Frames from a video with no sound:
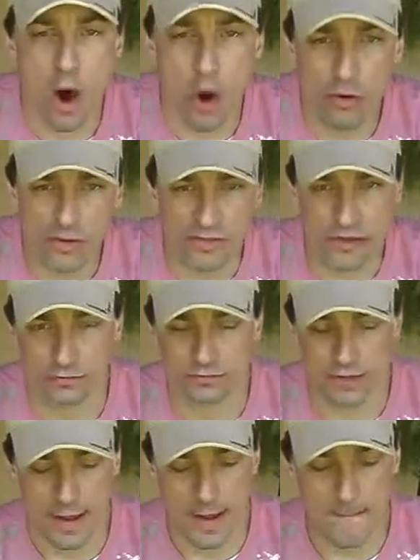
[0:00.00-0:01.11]
Also,
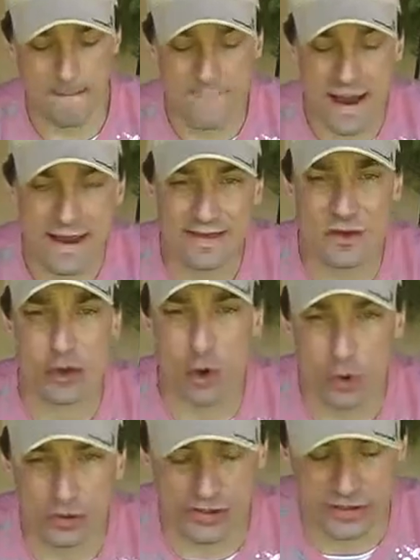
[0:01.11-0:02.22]
make
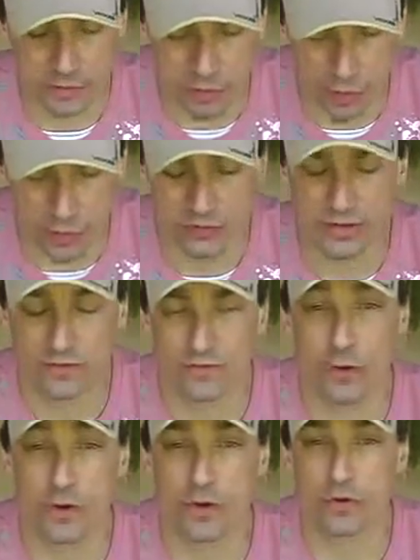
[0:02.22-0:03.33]
your support
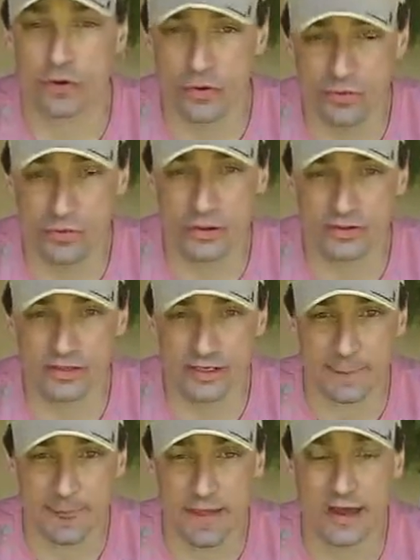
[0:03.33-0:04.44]
for your youth pastor.
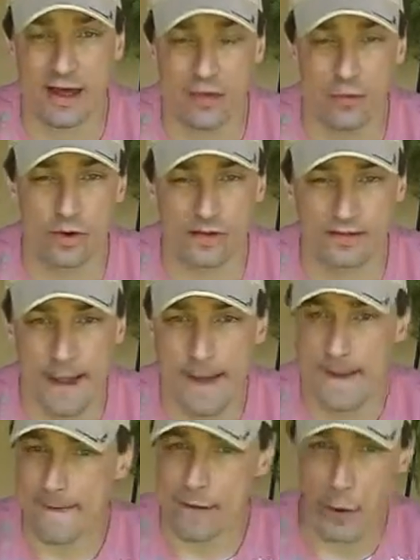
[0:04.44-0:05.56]
In other words,
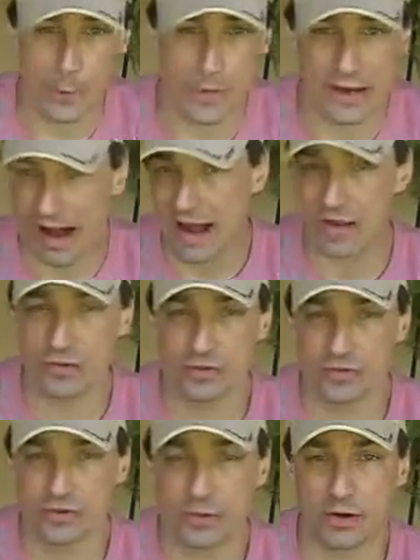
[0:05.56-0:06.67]
you're behind your
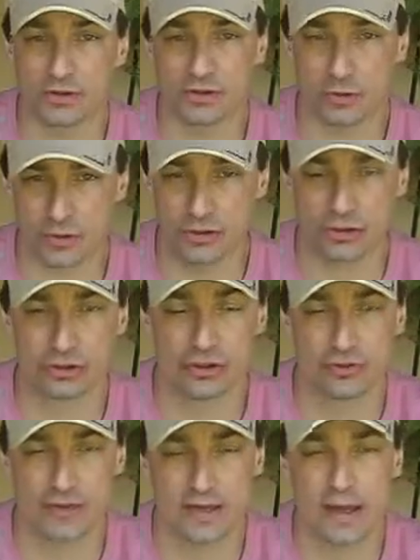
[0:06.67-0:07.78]
youth pastor, which you
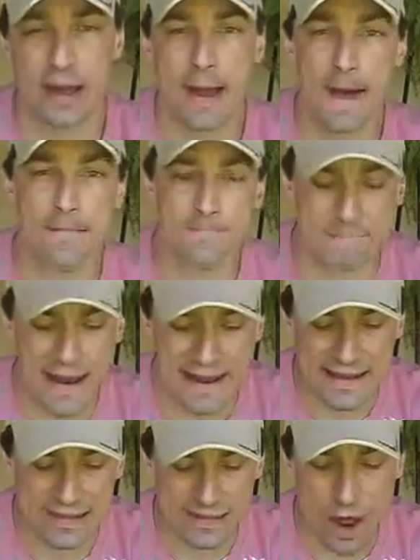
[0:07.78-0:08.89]
should be.
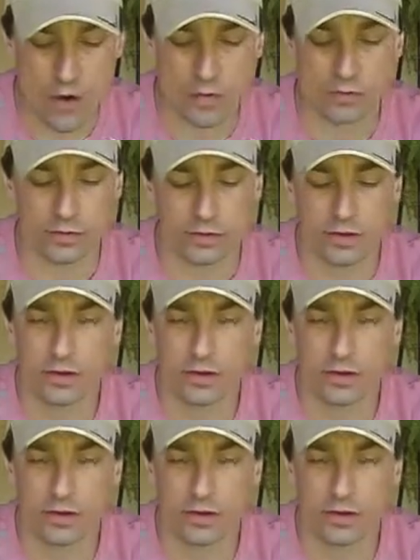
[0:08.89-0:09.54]
Make it known